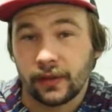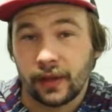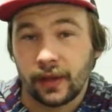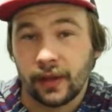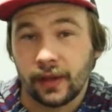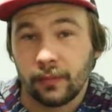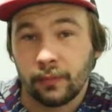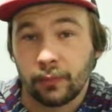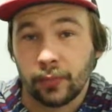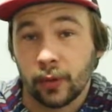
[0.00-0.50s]

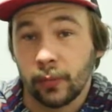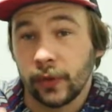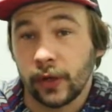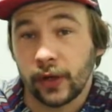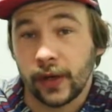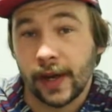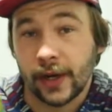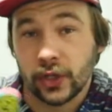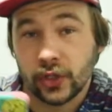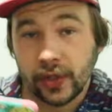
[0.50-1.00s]
that
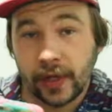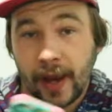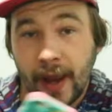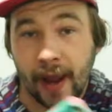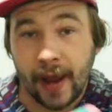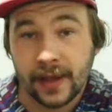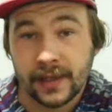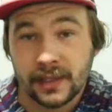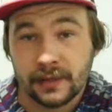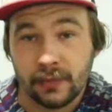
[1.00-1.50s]
Premiere actually
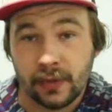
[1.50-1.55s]
has,